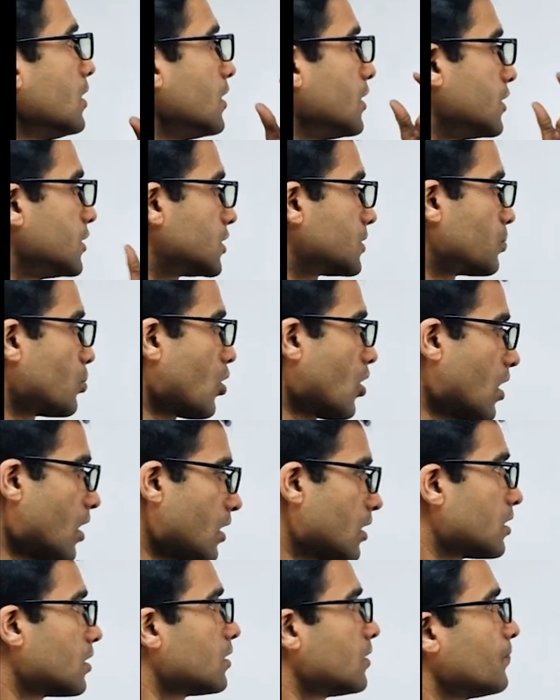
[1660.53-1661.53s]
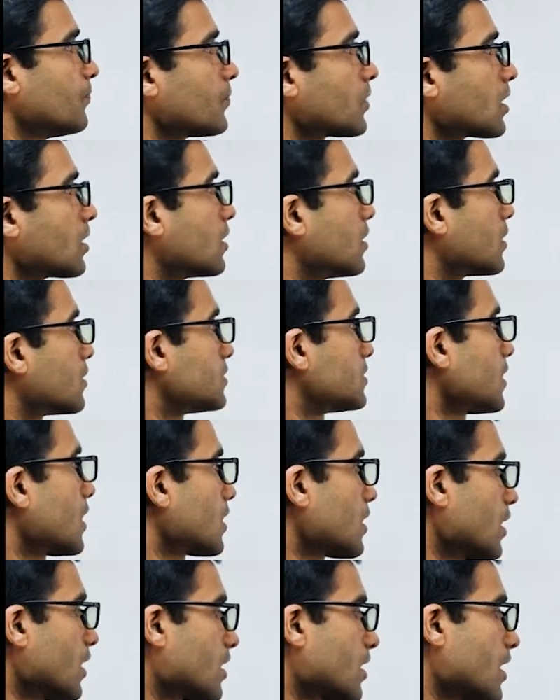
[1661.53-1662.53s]
A small
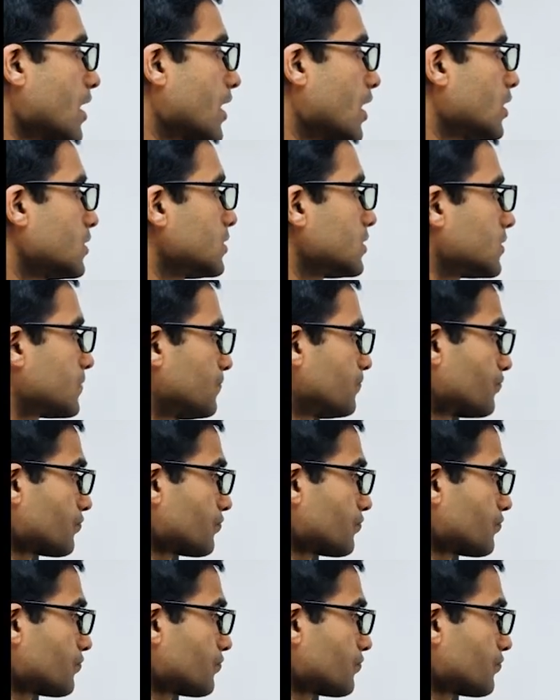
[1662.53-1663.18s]
circular radius